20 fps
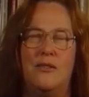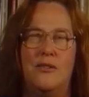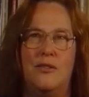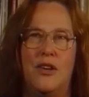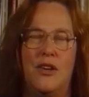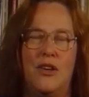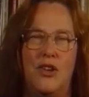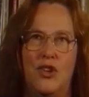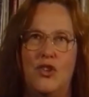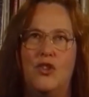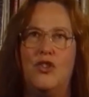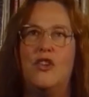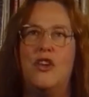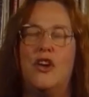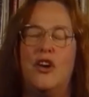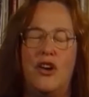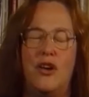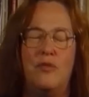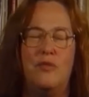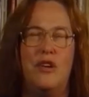that you're the
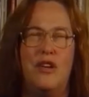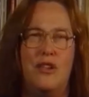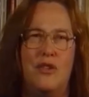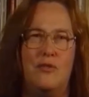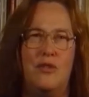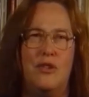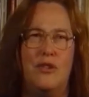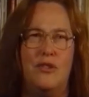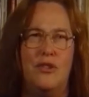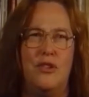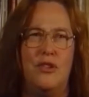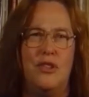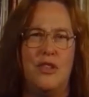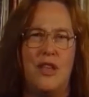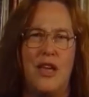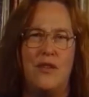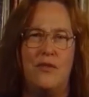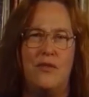only one in the world who's ever